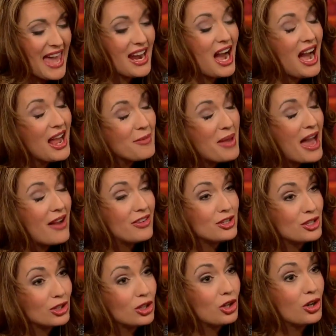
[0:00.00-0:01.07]
And I am having
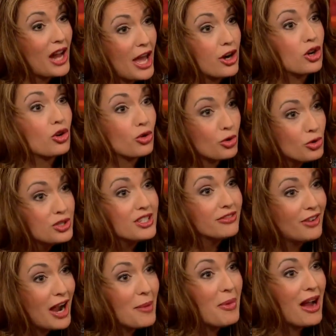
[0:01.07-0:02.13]
to learn how to
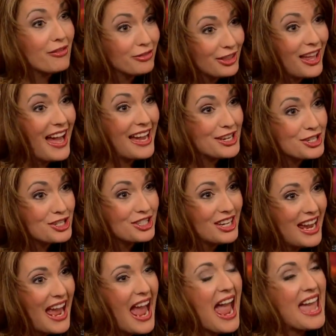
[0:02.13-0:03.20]
crucify my flesh
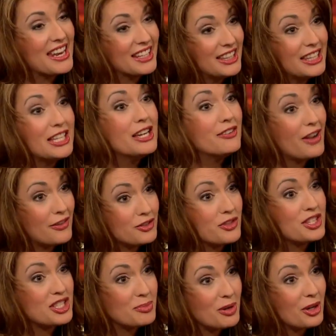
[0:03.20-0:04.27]
and live after
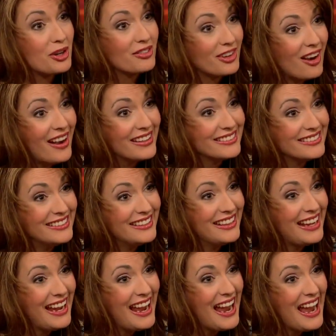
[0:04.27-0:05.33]
the Spirit of God.
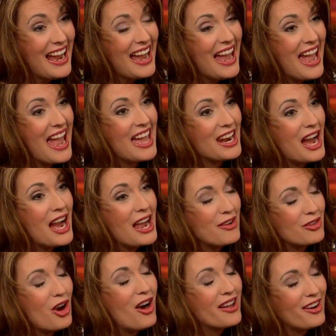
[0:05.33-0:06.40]
And I
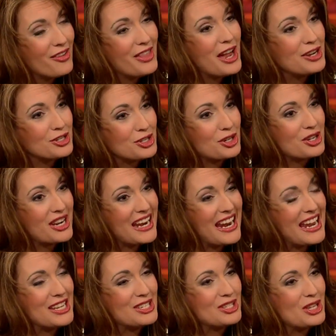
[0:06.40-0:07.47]
have gone on that journey.
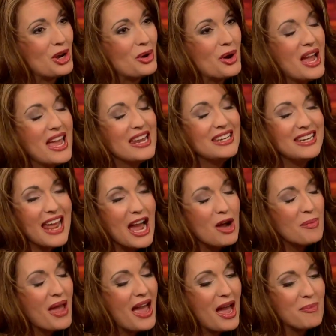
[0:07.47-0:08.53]
And so now,
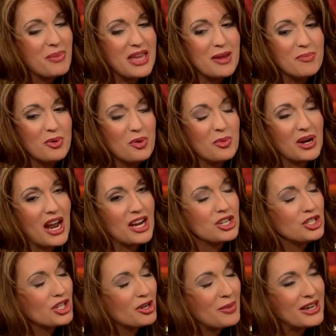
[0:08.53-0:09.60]
Pat, people, when I
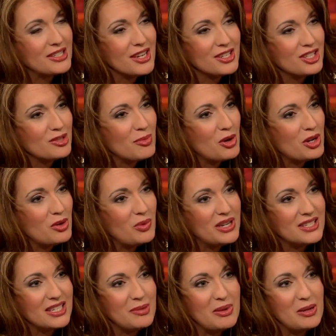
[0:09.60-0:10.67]
share my testimony, we
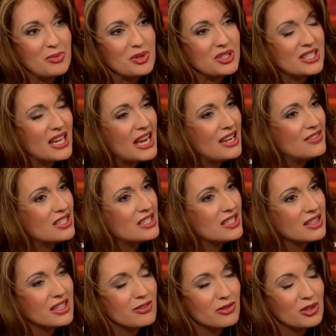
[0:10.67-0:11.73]
see people saved and
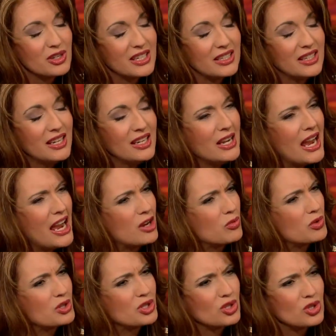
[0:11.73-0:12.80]
delivered
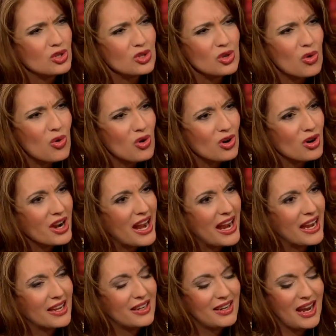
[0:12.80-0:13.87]
and restored
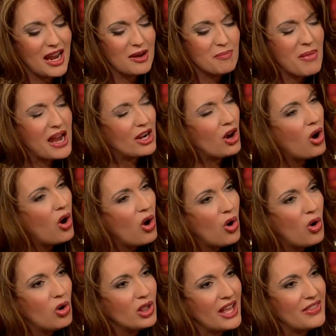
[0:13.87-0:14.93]
and made
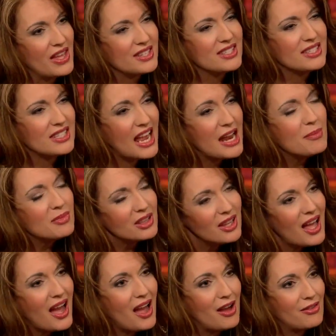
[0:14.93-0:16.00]
whole. And that same
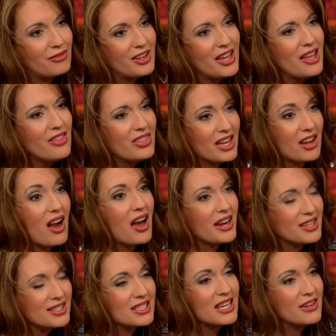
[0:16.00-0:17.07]
love that God
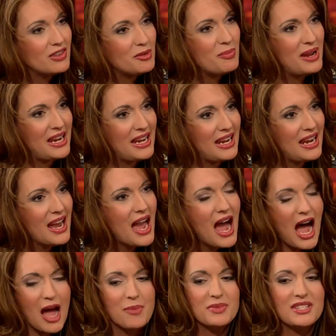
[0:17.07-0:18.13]
has given me,
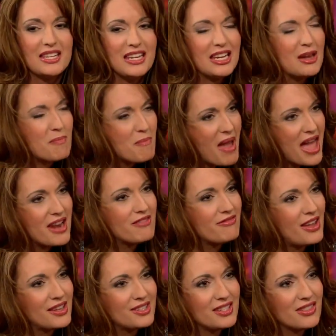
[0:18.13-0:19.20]
I'm seeing Him
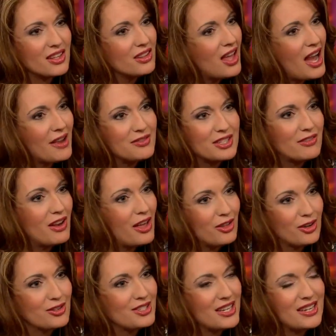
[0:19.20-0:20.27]
manifest in the lives of
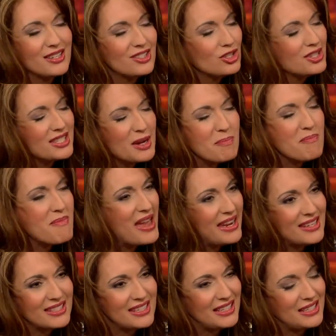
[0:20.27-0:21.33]
others. And it's just
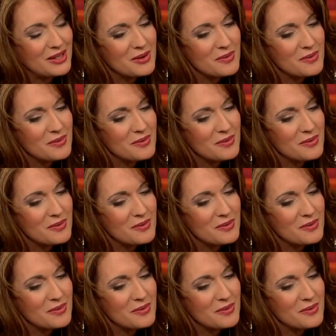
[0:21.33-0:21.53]
amazing.